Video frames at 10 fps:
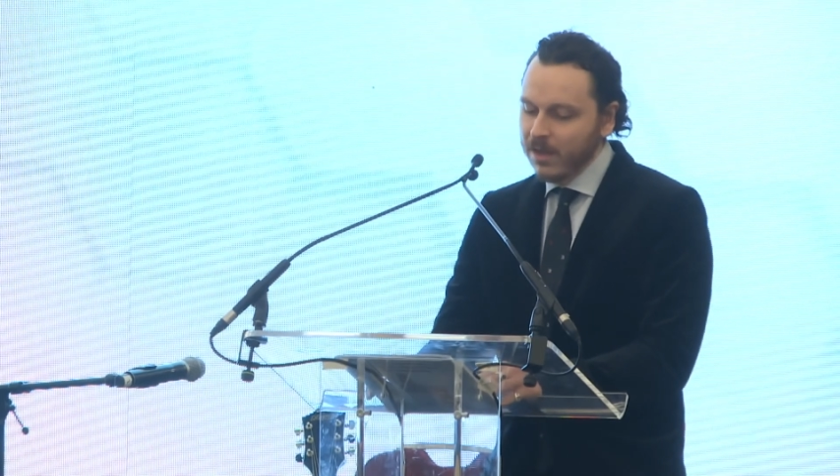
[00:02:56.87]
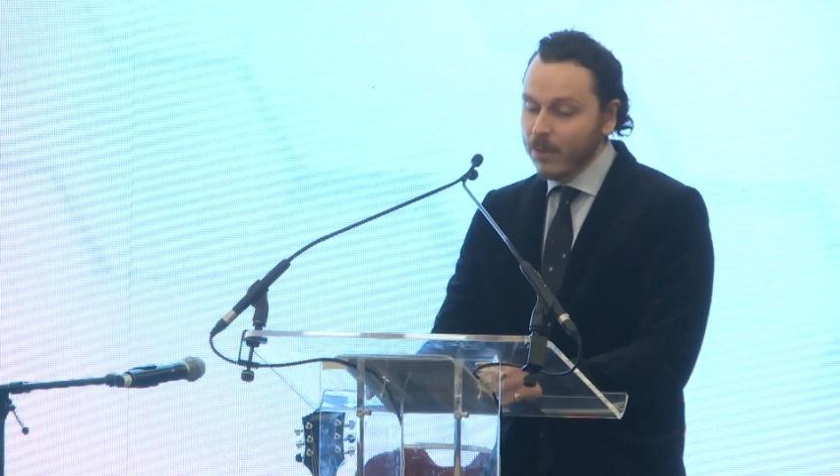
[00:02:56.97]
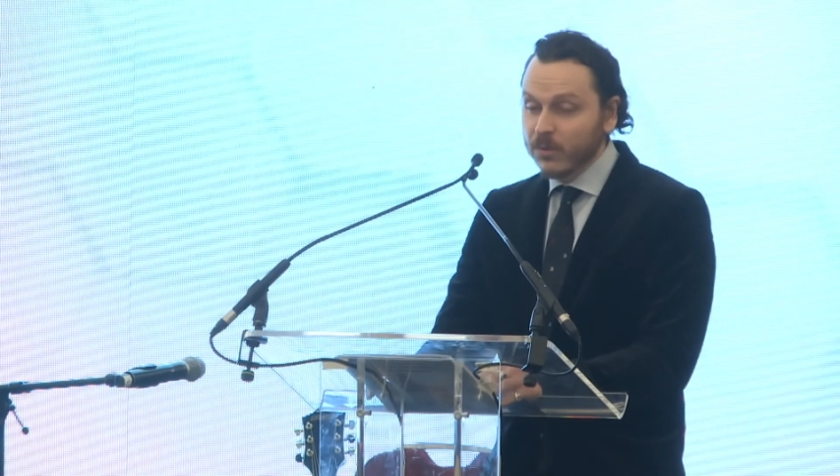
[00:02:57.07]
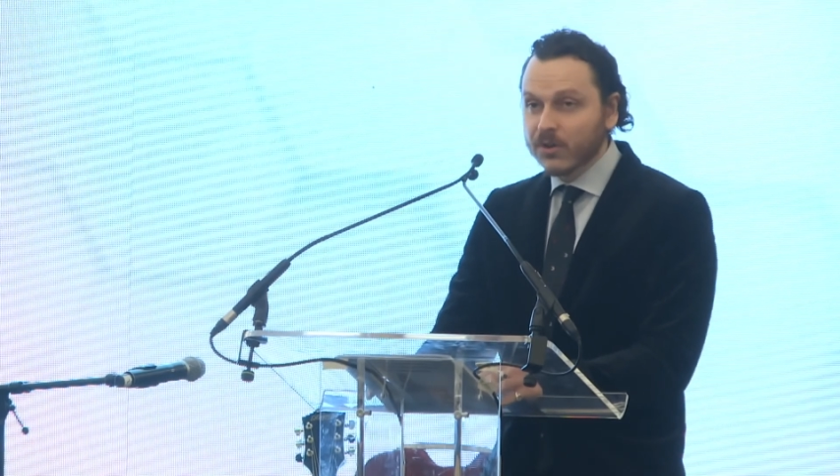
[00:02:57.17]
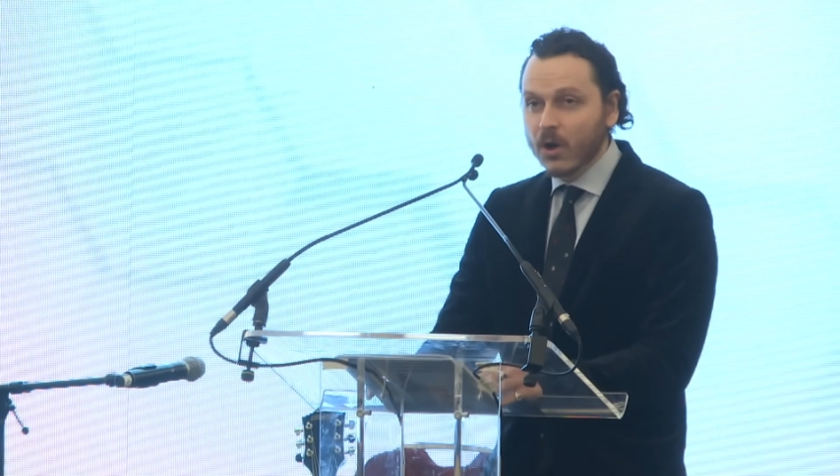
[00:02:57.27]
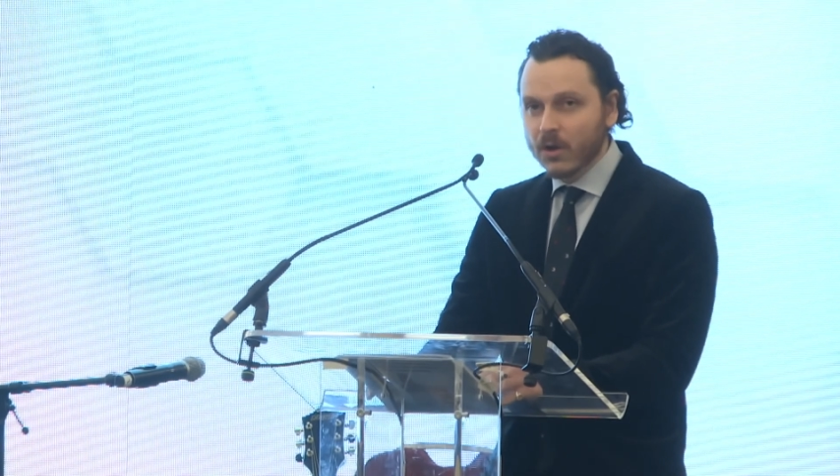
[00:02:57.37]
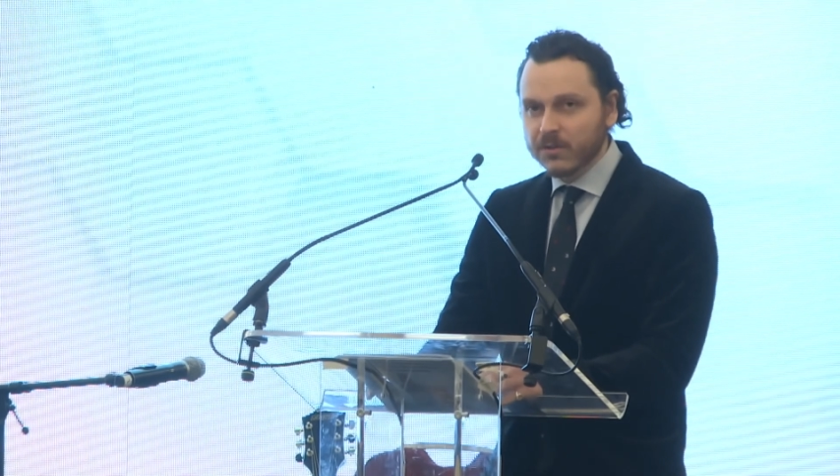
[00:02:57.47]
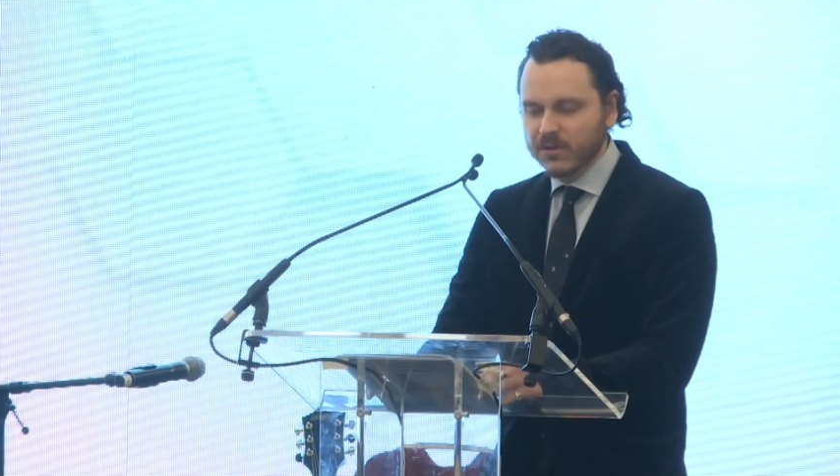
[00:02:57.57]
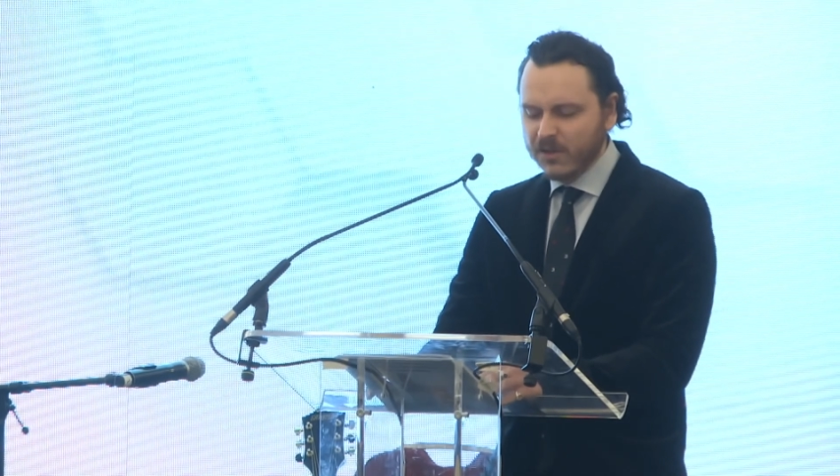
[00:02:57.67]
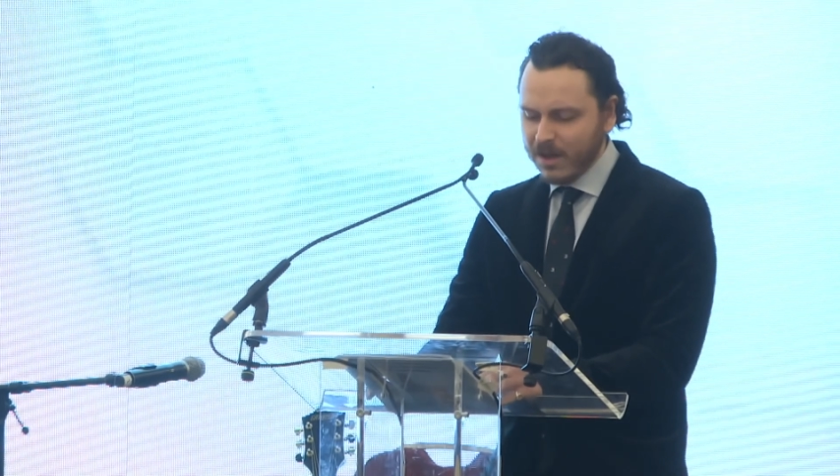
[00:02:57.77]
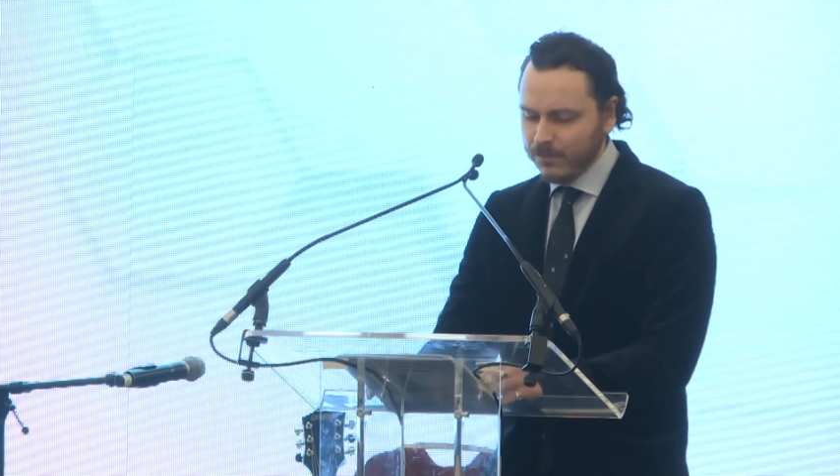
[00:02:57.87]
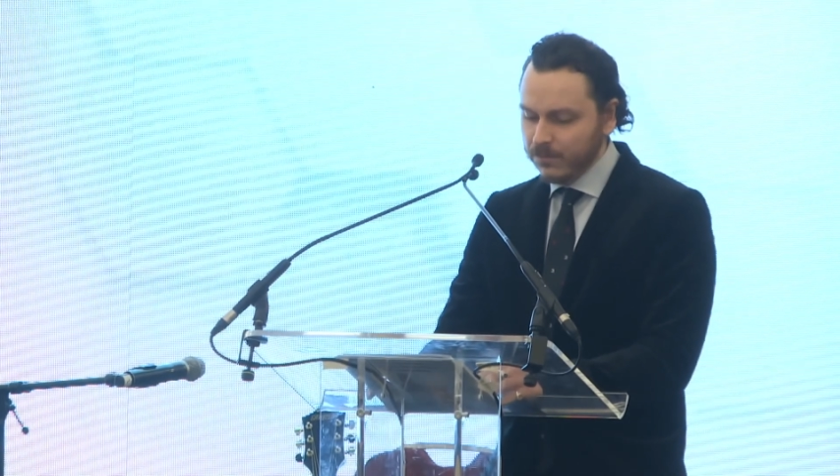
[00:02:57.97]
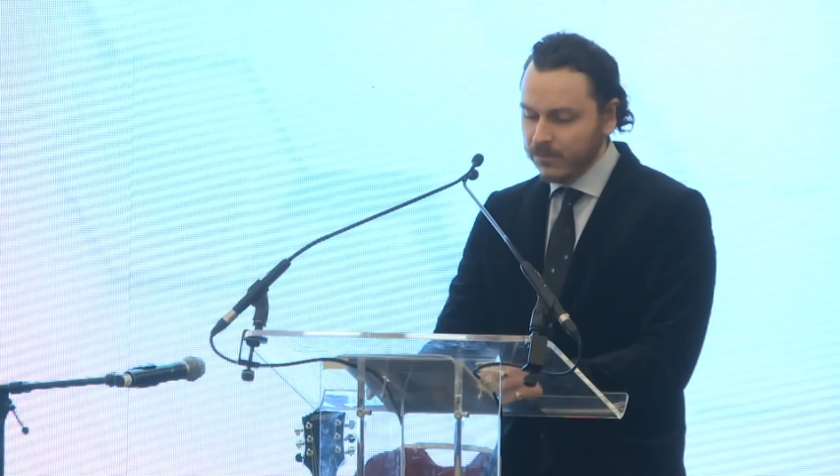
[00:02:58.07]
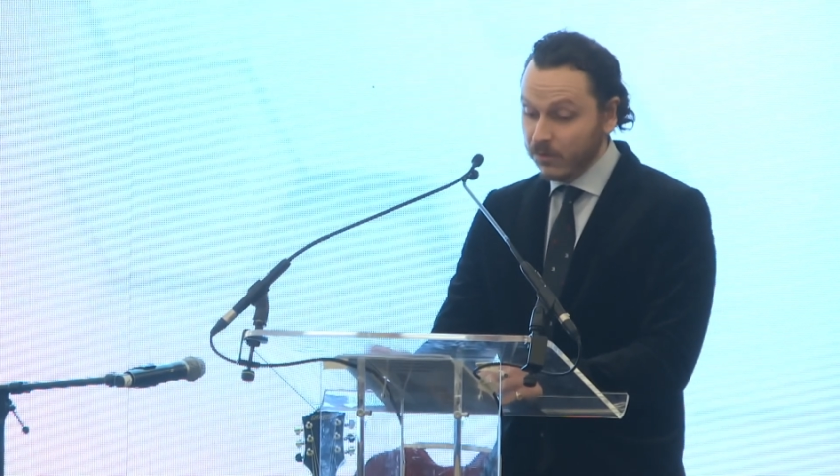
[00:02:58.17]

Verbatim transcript: And with Cartagem,